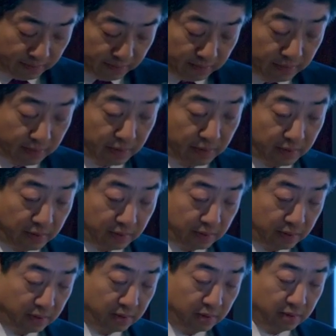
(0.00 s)

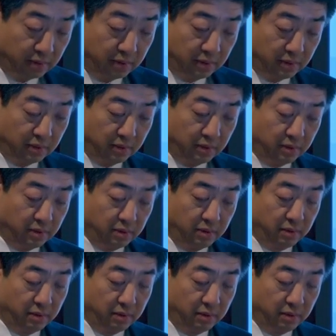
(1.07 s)
Nothing is said.